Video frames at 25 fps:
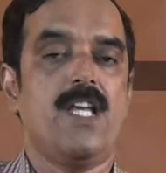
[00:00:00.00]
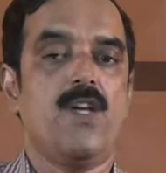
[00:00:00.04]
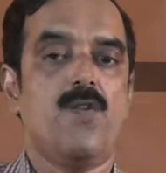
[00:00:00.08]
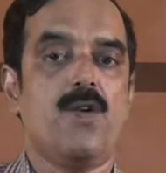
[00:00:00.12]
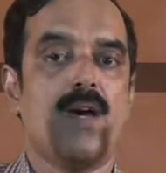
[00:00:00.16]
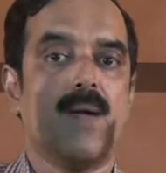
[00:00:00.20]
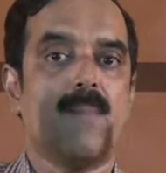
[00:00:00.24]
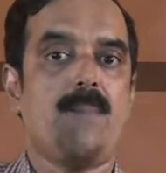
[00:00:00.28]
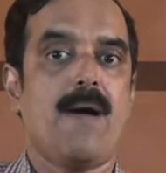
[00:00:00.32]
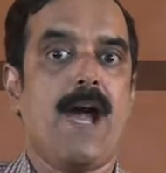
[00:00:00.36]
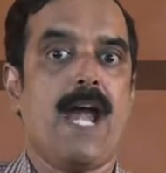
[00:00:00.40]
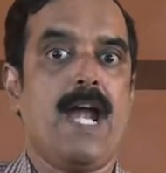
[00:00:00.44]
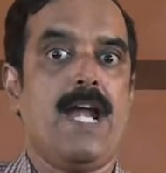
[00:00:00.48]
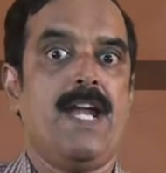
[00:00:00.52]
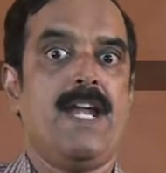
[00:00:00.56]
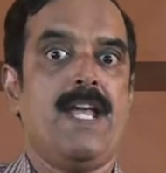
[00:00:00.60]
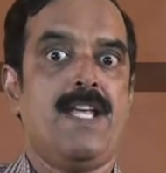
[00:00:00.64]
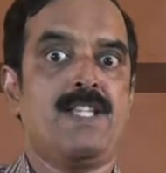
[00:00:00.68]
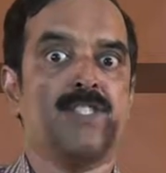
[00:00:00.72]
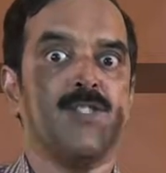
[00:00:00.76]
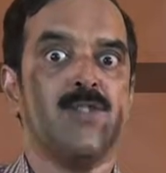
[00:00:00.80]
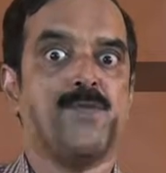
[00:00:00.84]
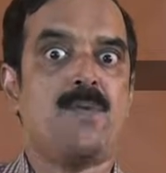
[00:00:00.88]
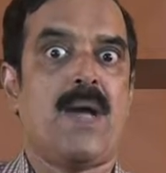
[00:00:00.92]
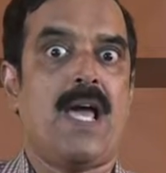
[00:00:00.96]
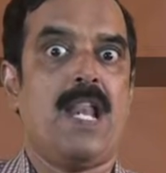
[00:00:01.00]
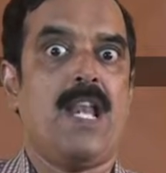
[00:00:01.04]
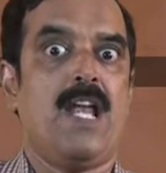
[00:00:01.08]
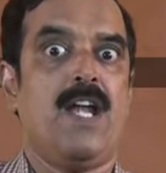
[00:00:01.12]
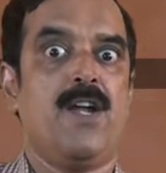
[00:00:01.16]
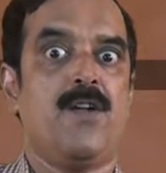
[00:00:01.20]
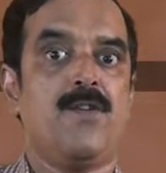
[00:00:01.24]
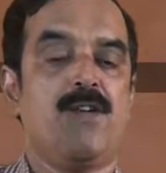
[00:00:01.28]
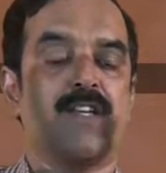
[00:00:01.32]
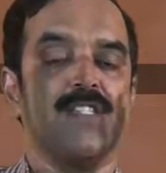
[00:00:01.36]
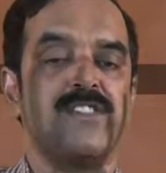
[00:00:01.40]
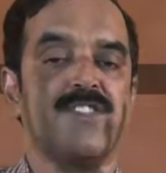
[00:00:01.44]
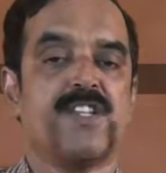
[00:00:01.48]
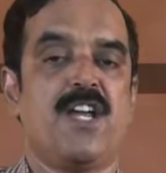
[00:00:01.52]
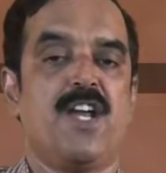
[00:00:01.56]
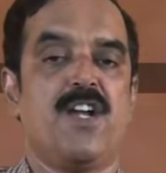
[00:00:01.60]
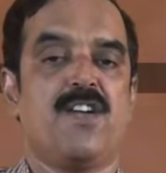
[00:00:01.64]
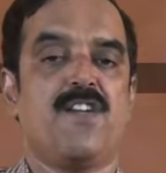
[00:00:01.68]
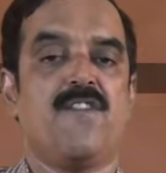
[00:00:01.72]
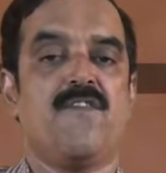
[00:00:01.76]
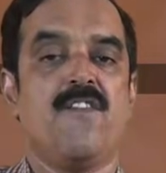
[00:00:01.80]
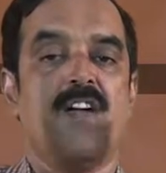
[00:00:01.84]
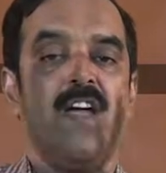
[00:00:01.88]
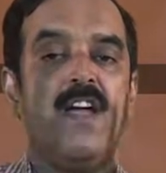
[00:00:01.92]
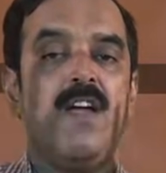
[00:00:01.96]
your mind is dwell into a state
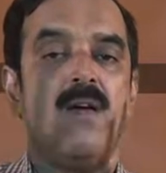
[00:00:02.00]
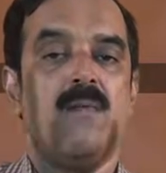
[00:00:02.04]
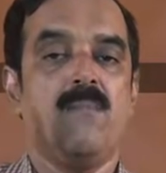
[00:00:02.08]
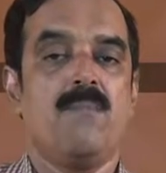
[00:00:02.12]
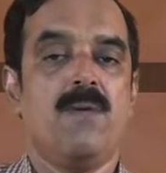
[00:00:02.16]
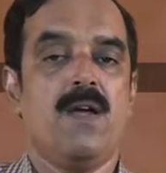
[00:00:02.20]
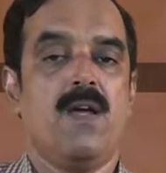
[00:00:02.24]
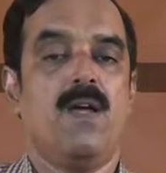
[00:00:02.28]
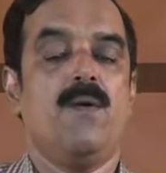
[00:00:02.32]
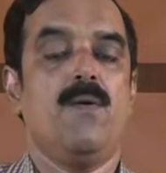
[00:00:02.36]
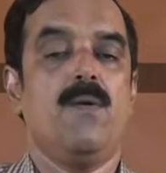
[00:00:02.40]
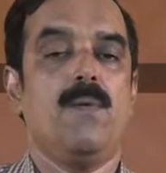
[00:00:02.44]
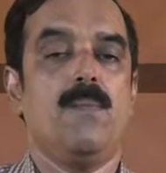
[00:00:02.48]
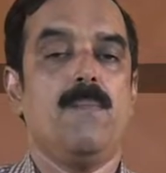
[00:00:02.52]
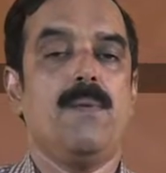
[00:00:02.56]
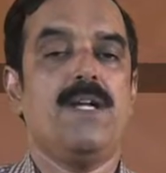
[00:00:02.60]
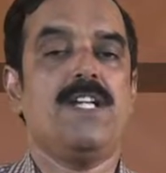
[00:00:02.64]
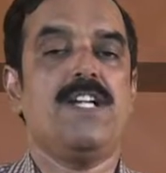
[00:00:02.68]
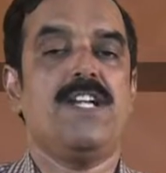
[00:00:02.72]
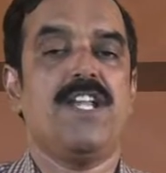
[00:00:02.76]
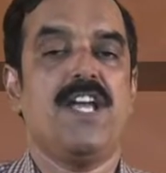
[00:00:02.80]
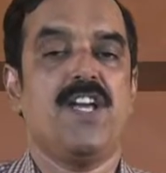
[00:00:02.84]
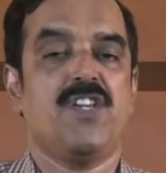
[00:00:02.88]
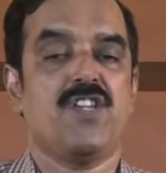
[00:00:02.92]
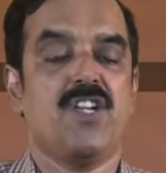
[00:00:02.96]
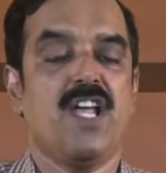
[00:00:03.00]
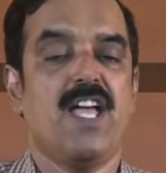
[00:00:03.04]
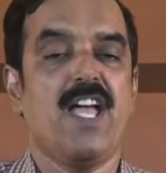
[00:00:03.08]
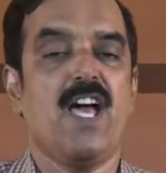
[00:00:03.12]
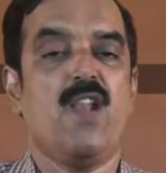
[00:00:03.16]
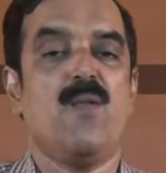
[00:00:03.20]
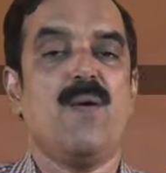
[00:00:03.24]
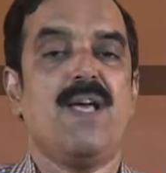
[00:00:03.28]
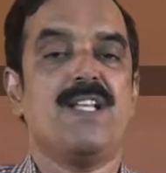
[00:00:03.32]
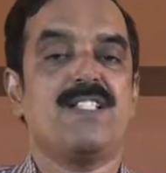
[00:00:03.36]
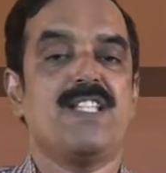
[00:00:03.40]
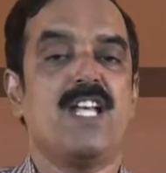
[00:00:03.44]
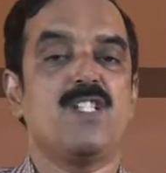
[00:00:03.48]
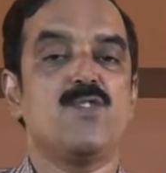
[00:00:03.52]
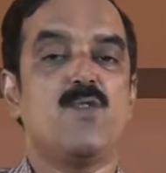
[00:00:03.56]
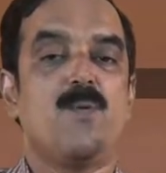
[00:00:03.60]
of uh, meditation. I always say